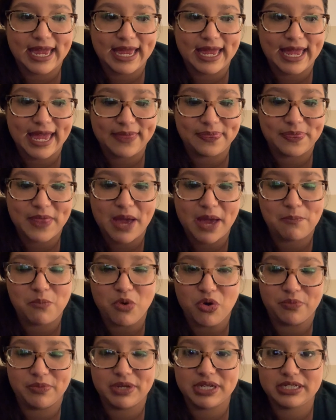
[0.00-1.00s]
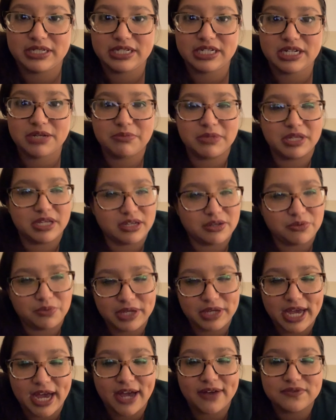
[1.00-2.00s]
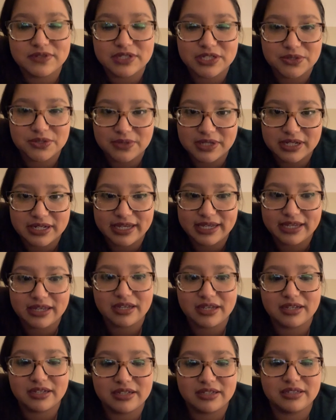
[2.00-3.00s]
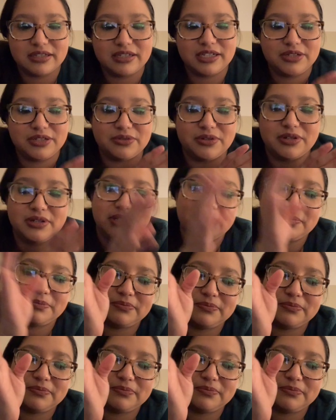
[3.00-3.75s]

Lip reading: at that moment, and I'm like, we have to do it like, you know, at a,